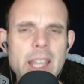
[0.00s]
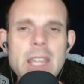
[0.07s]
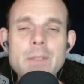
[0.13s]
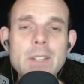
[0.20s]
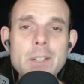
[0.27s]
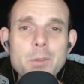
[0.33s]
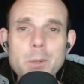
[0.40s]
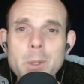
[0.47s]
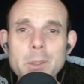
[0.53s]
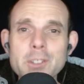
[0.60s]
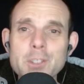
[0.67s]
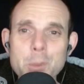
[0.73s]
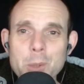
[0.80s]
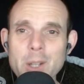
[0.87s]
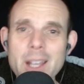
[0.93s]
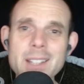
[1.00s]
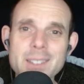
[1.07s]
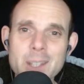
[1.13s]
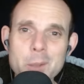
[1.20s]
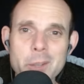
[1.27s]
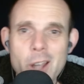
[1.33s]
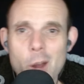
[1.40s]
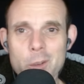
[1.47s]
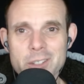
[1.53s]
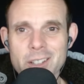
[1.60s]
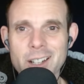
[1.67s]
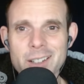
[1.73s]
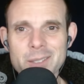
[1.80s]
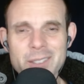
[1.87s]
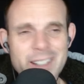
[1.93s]
even if we were super nice like we always
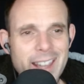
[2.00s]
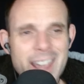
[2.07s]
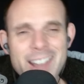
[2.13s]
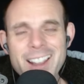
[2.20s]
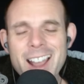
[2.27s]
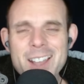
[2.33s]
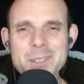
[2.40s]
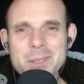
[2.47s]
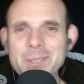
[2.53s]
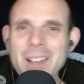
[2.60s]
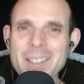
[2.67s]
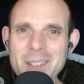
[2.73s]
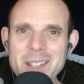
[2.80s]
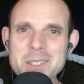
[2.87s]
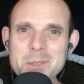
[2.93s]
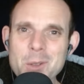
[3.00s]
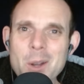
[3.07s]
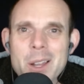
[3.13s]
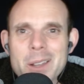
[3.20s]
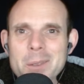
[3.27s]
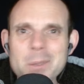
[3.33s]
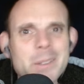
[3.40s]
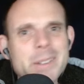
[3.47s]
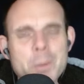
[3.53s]
are. Like, hey, guys, we've got lots of oil.